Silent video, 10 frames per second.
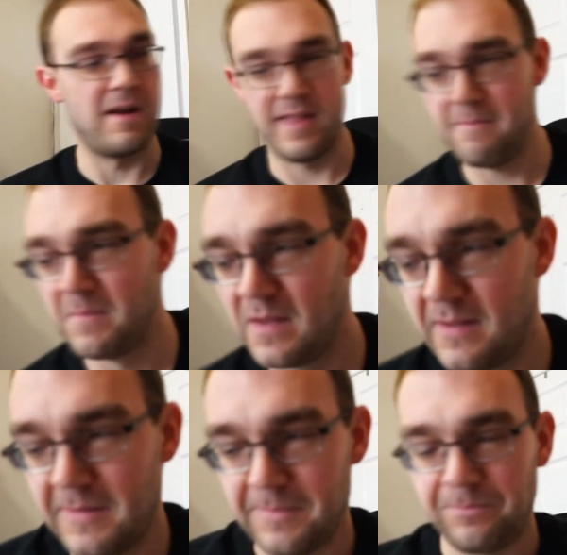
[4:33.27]
of them.
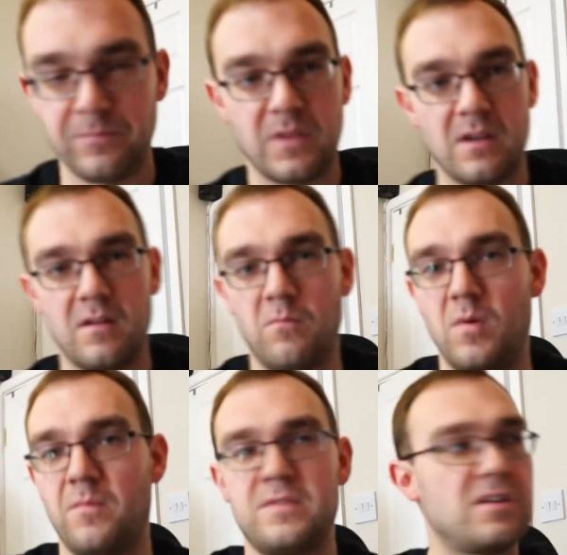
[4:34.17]

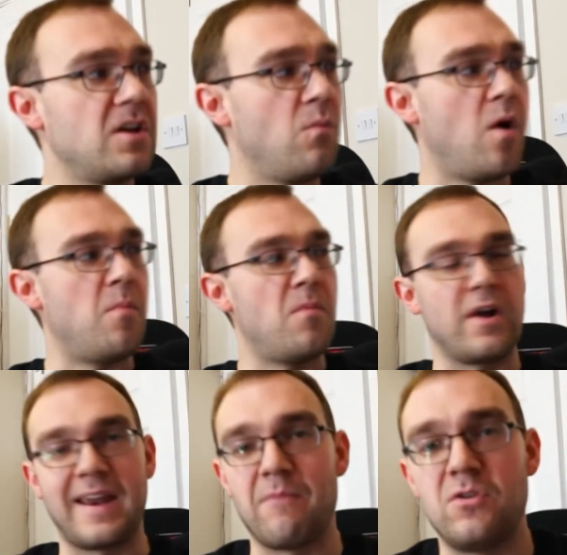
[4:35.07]
I don't know what, but my
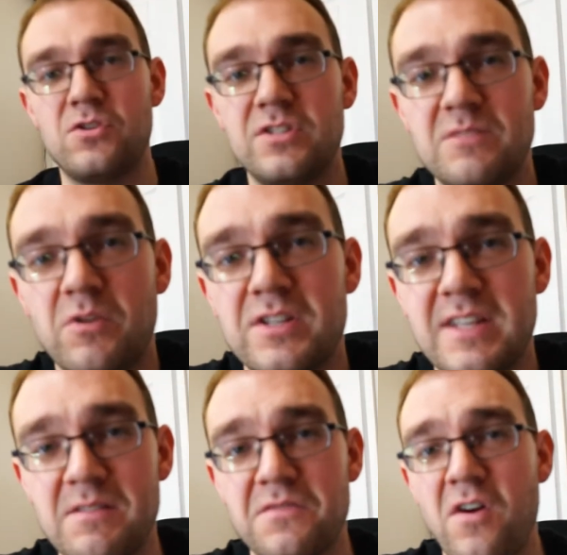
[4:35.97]
camera doesn't want to
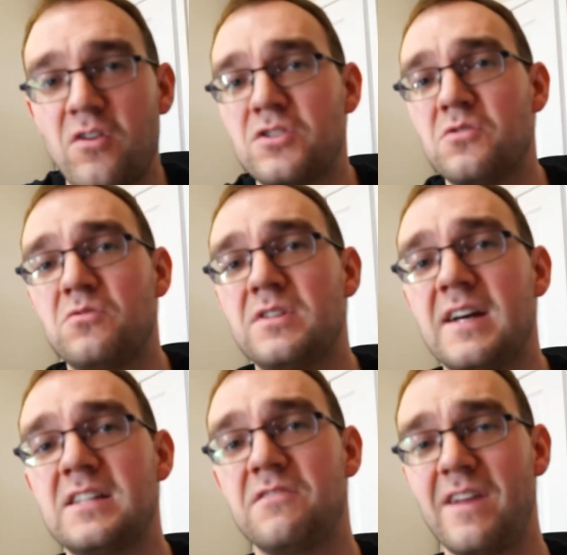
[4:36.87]
seem to focus at all
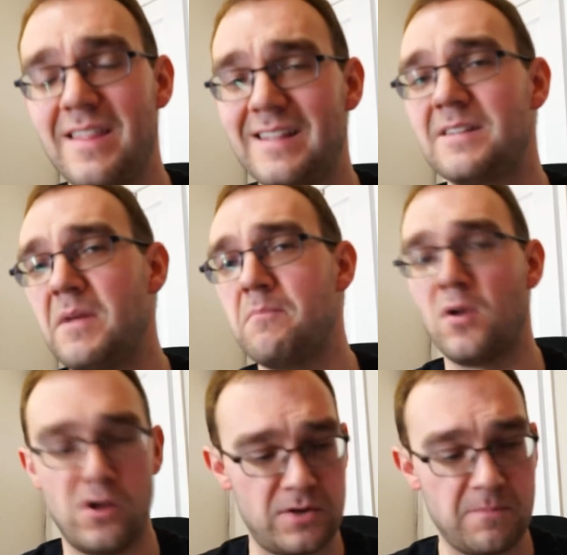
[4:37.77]
today, so if anything's a bit
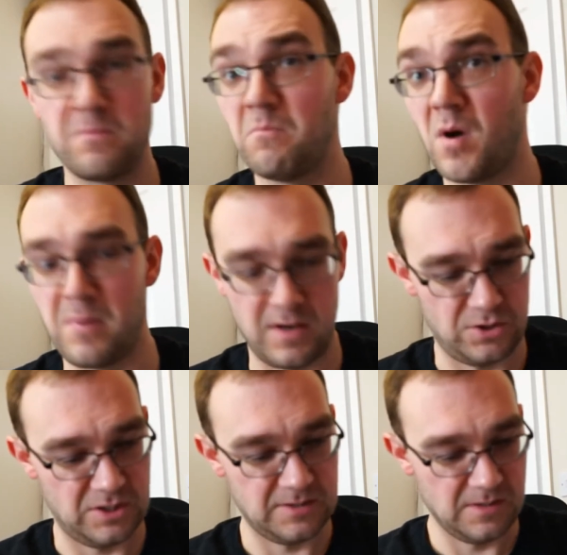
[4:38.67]
blurred, my
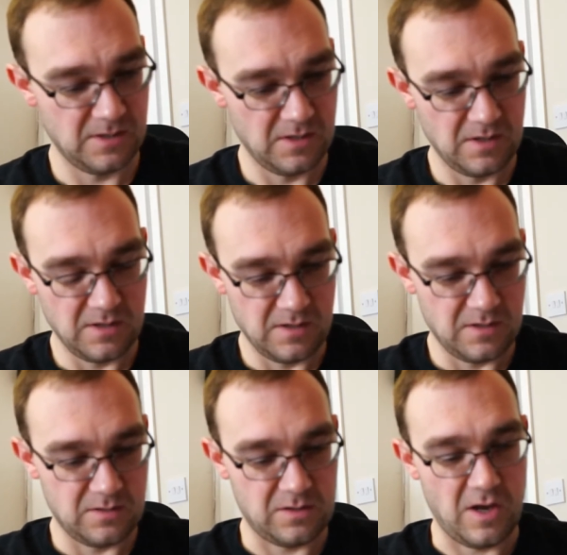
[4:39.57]
apologies.
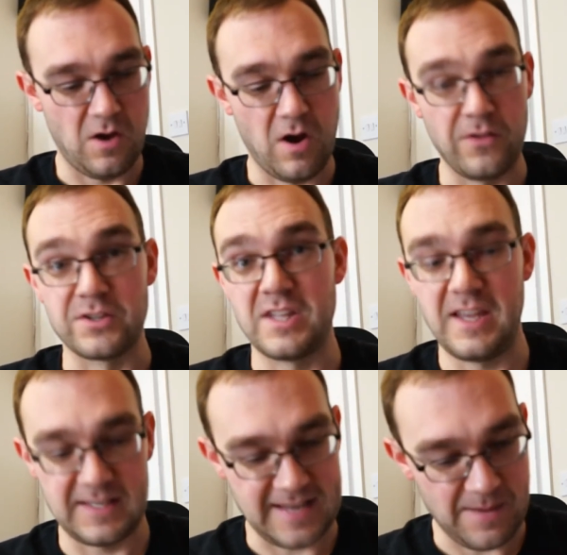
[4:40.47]
So, on the
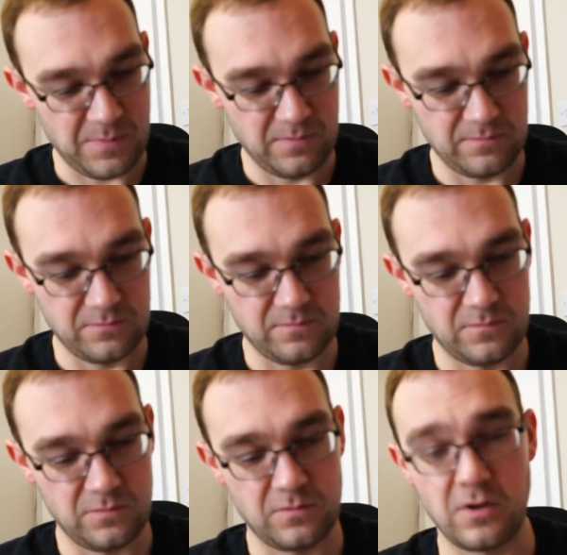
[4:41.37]
sneakers app,
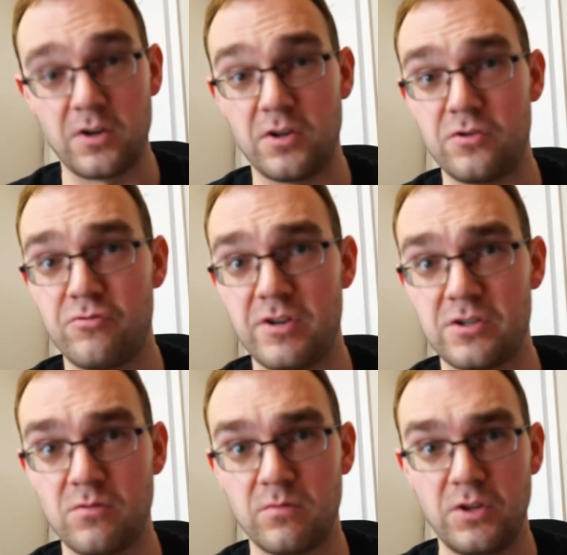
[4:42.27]
got to do the
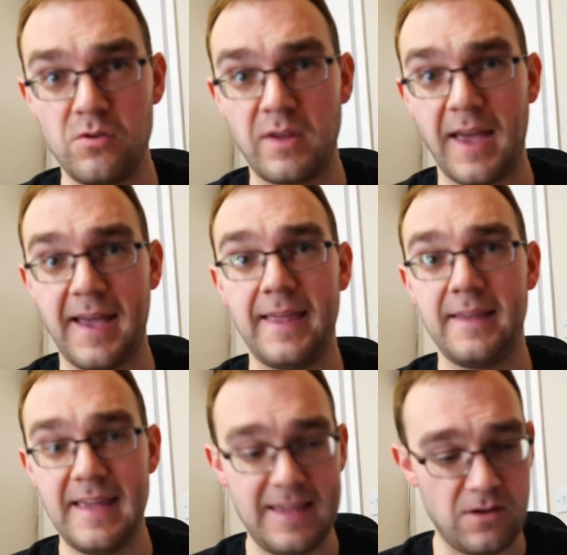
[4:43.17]
traditional UK,
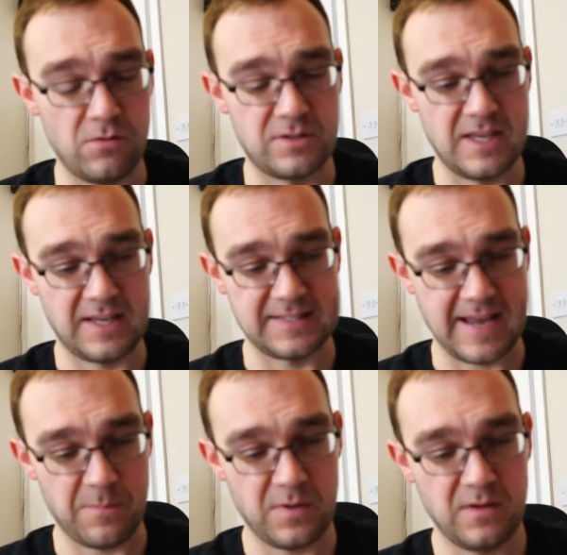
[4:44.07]
EU sneakers
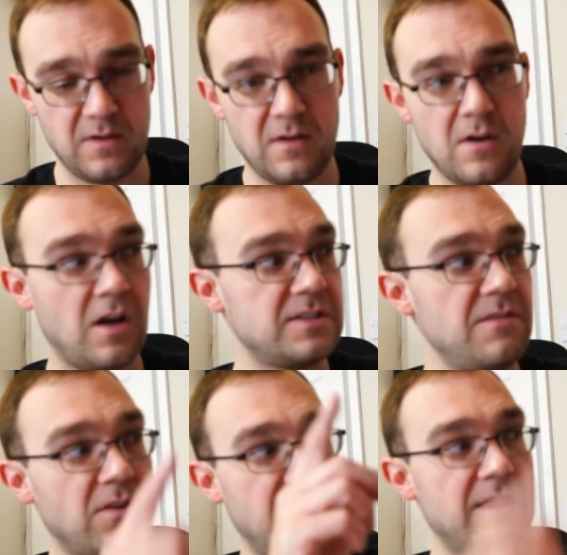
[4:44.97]
app. I'll see
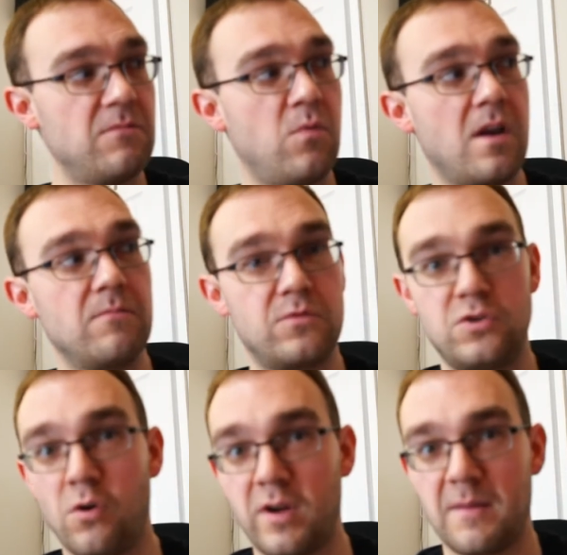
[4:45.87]
if I can get the, while I'm
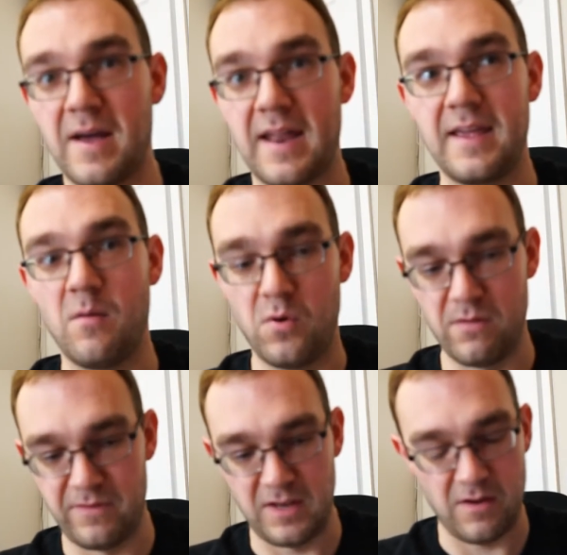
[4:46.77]
talking about it, I'll put the
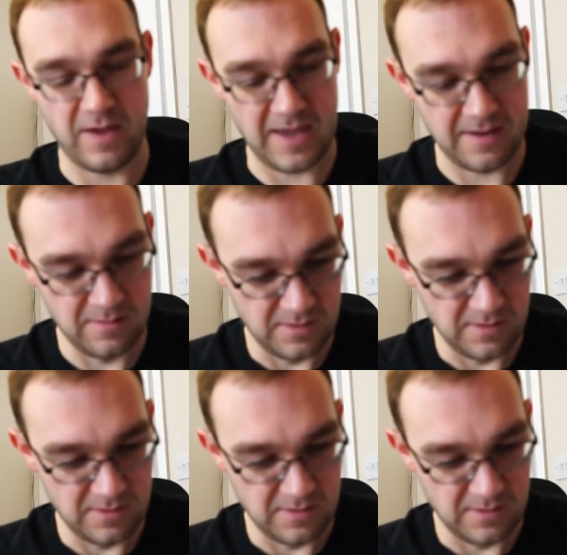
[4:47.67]
video here